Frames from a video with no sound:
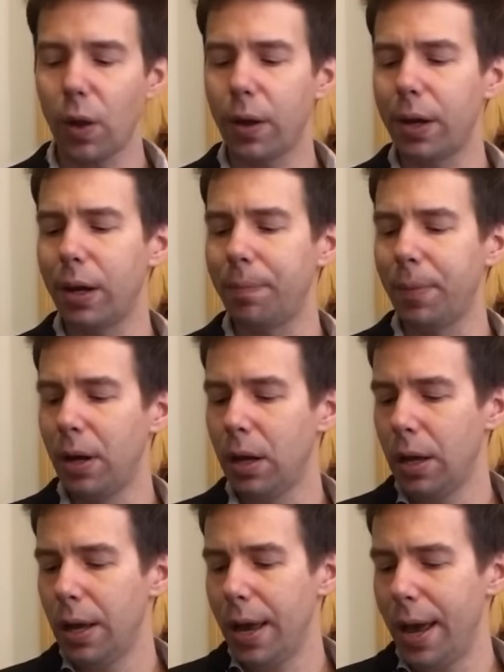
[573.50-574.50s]
And
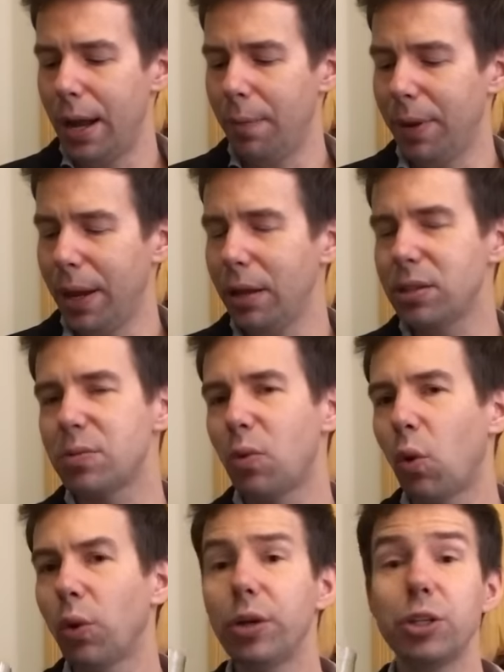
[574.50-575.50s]
I'm getting
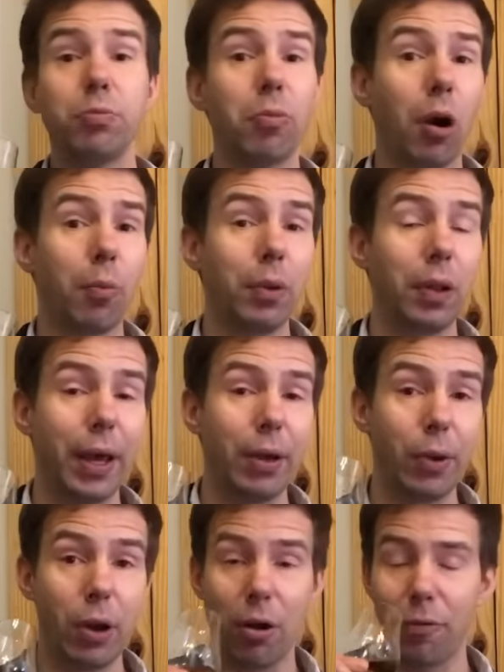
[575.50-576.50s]
some orange
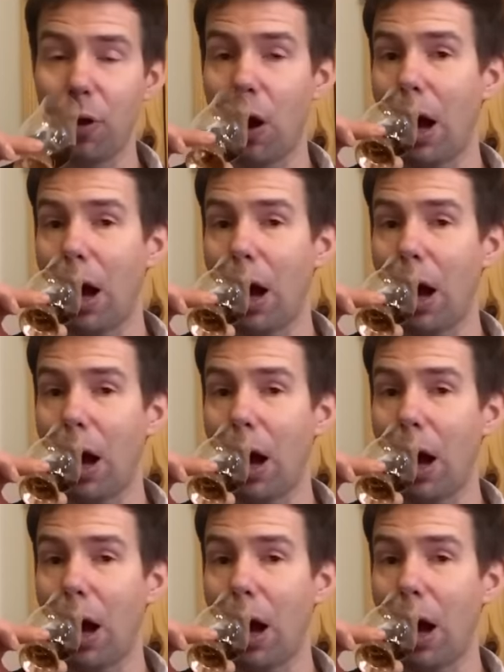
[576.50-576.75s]
marmalade right off the